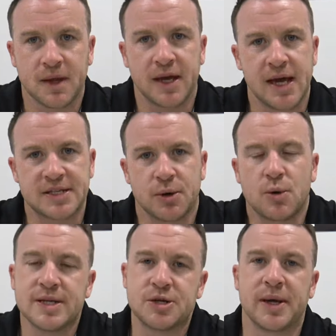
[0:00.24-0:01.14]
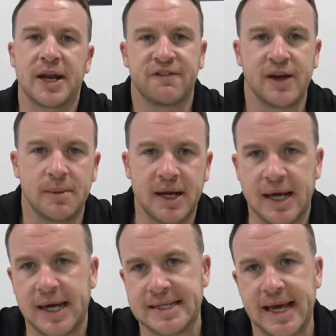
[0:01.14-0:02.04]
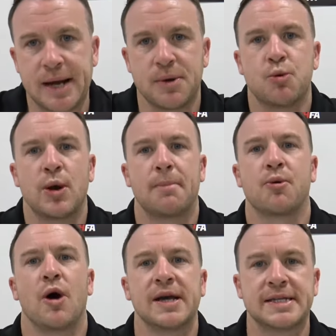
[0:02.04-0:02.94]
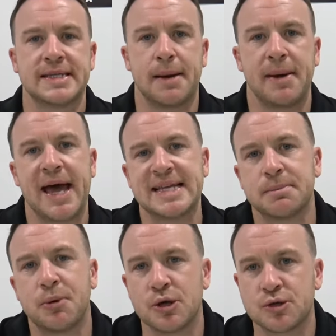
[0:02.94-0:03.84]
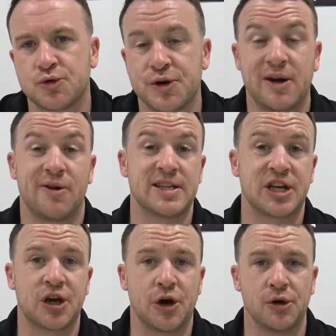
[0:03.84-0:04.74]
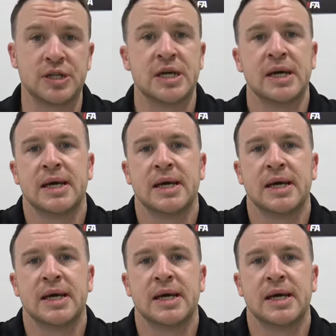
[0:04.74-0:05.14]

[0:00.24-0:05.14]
Okay, so a question we get a fair bit is, how do we put our prices up as a personal trainer, as a coach?